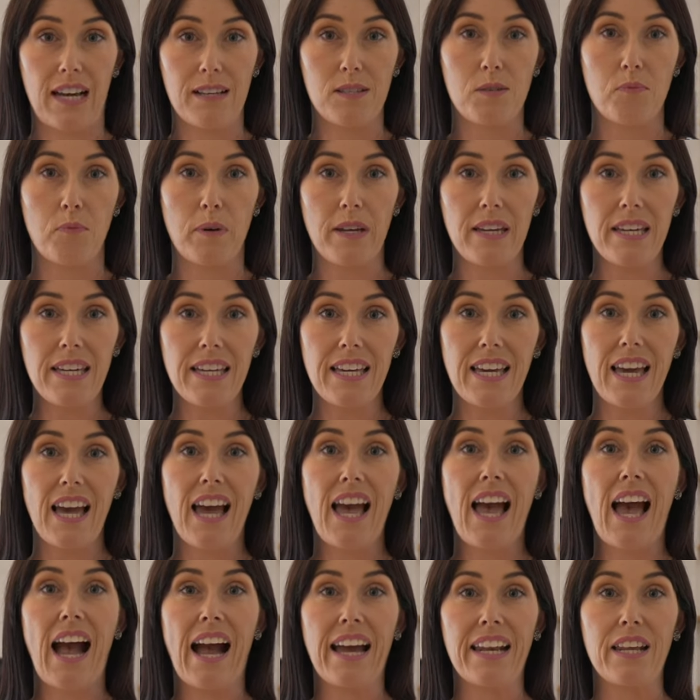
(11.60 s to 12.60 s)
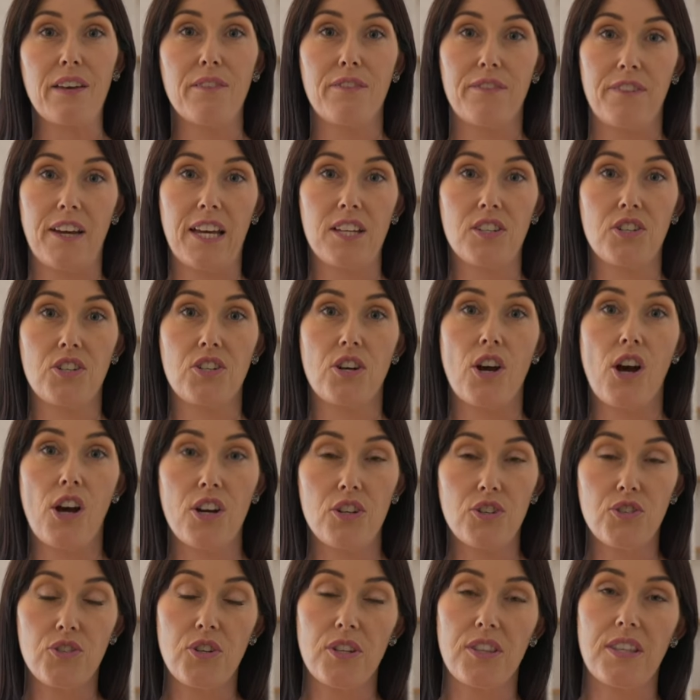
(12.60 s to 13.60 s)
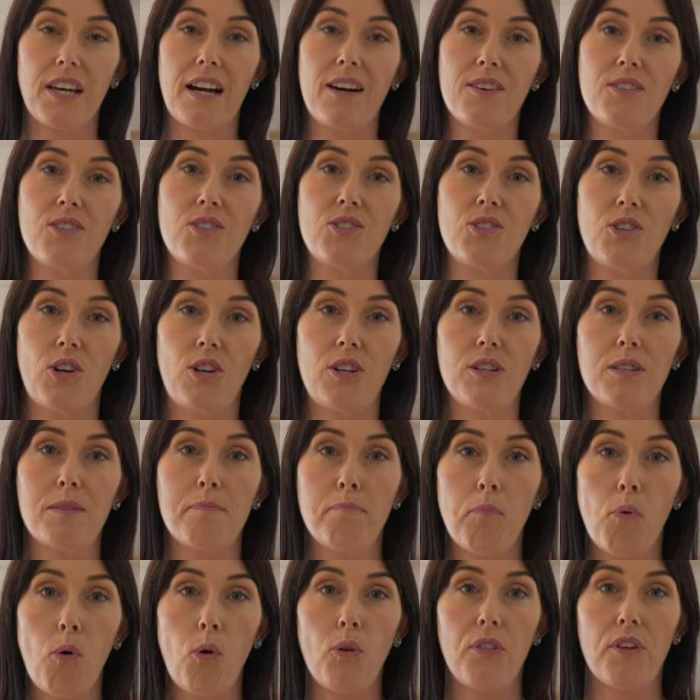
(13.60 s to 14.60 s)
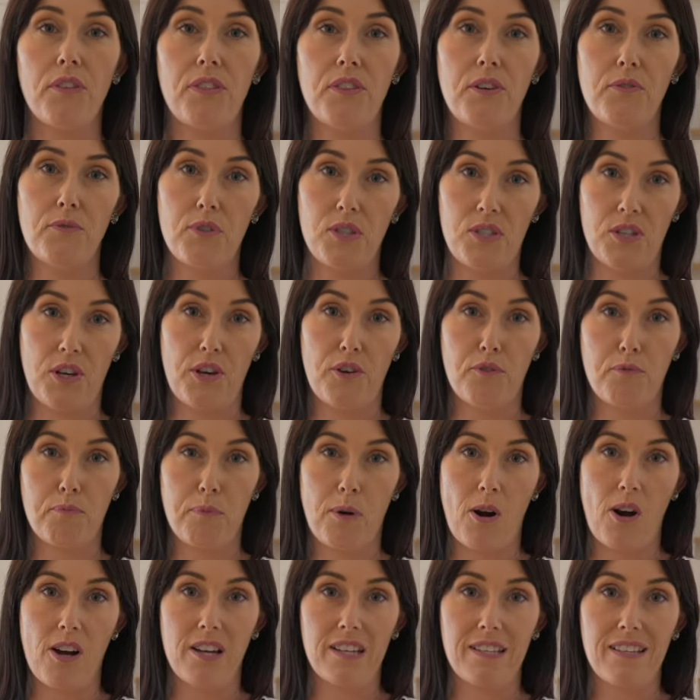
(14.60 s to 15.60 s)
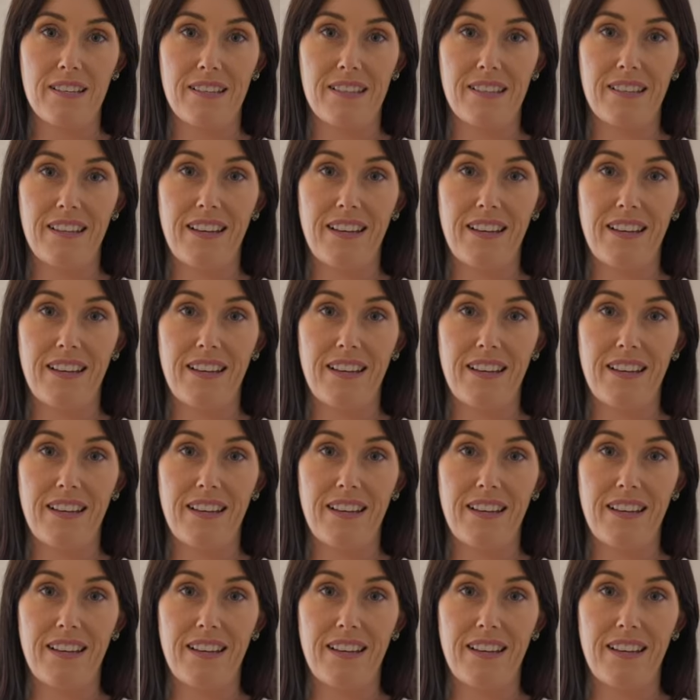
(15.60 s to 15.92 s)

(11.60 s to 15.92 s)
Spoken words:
last week and it fetched $100,000 more than the reserve price.